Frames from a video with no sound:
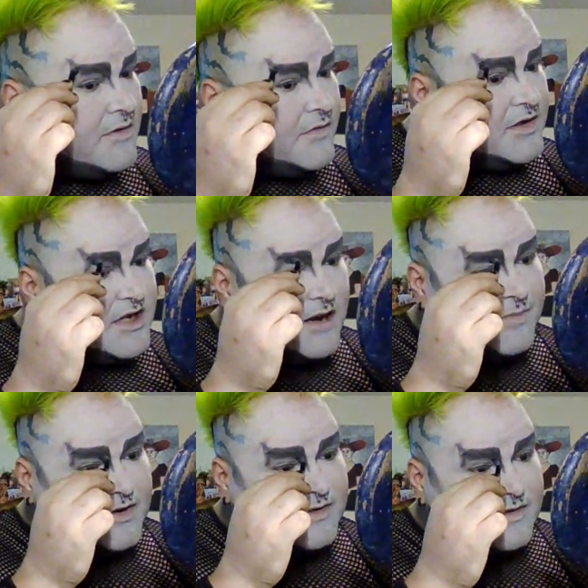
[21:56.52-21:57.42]
of
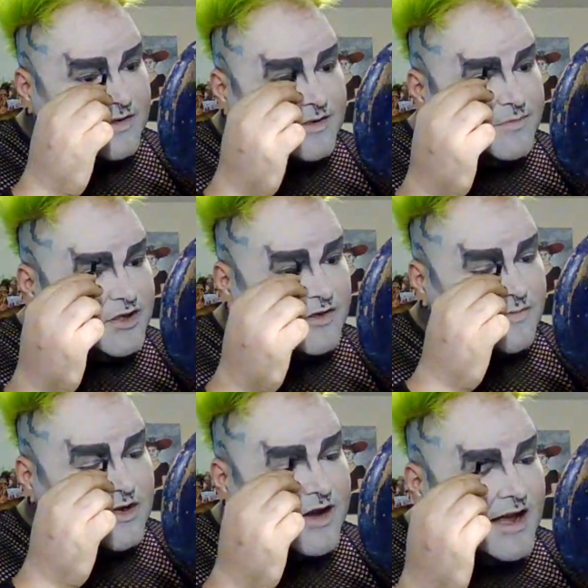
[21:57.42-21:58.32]
jumping to assumptions
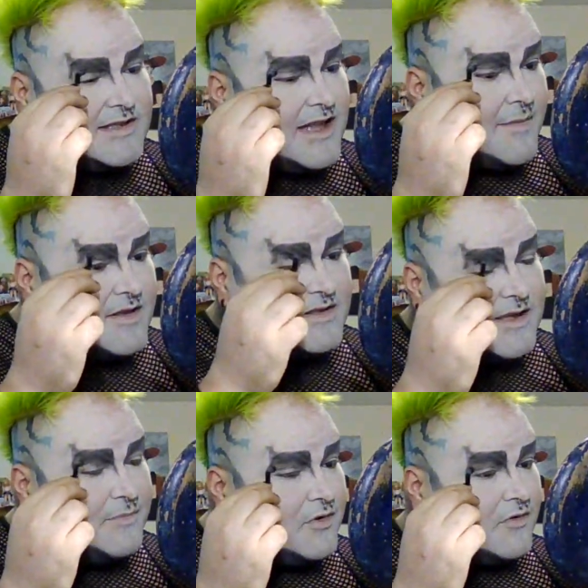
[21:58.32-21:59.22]
when you ask them a
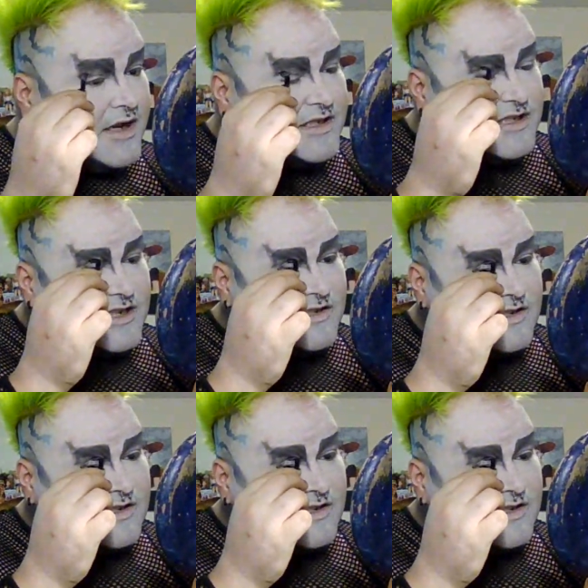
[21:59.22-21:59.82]
simple question.